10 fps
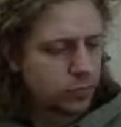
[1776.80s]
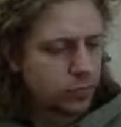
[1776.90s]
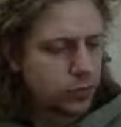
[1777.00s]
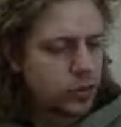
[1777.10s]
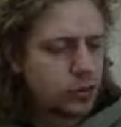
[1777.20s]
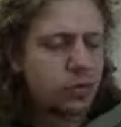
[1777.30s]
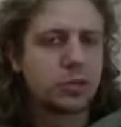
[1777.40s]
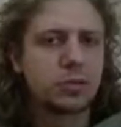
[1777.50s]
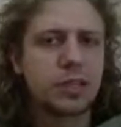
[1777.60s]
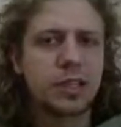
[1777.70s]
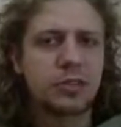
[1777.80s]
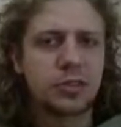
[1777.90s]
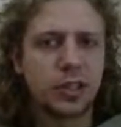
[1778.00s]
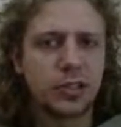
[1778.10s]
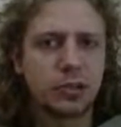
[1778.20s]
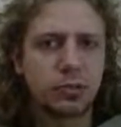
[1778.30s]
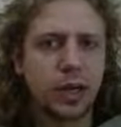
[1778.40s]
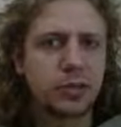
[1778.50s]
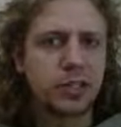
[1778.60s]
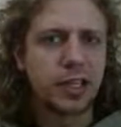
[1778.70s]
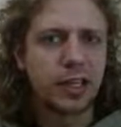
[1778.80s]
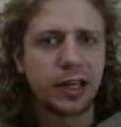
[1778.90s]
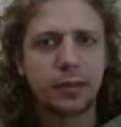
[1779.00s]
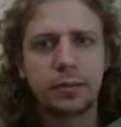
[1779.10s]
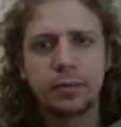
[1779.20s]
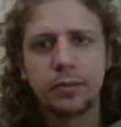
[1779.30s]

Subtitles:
So bishop takes f6 is what I was thinking.